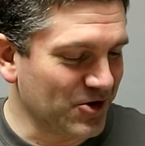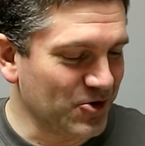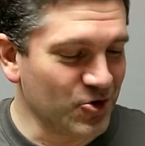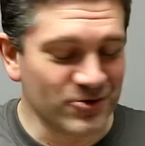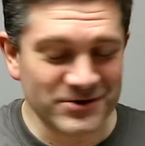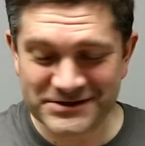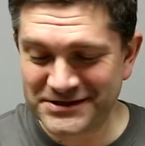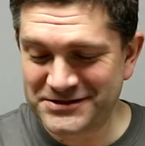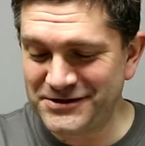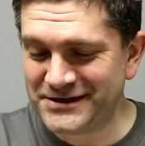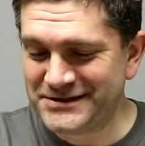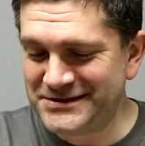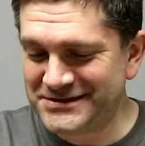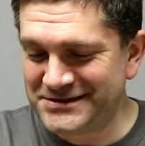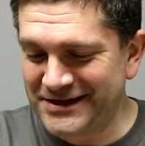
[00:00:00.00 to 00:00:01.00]
Always
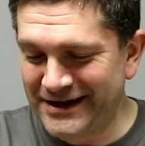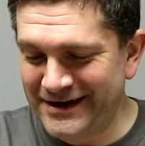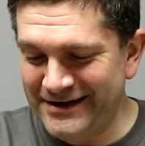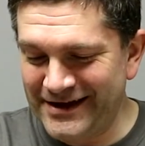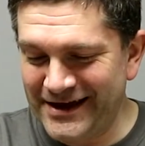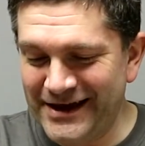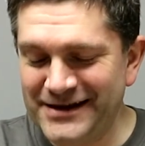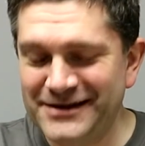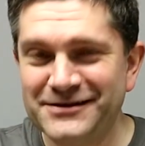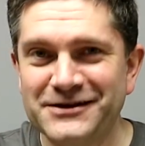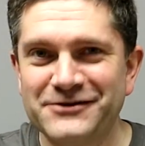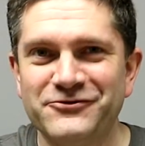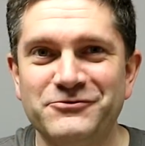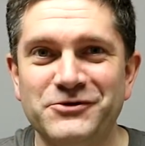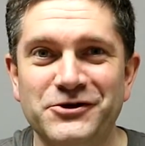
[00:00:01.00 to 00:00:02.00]
excited to get
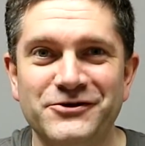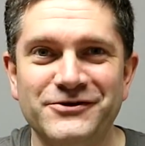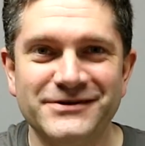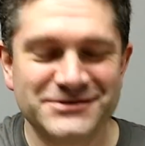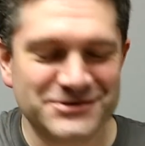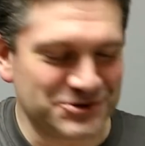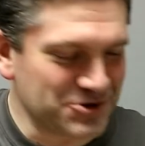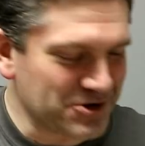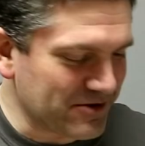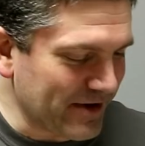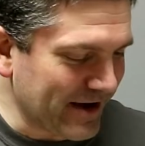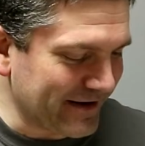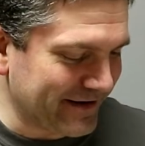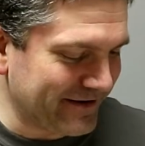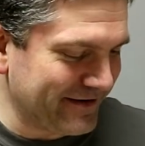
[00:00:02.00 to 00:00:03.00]
anything from you to talk
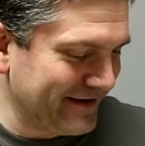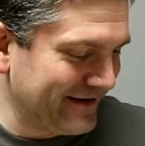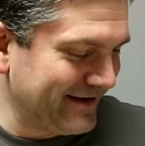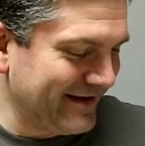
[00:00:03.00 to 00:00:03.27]
about it,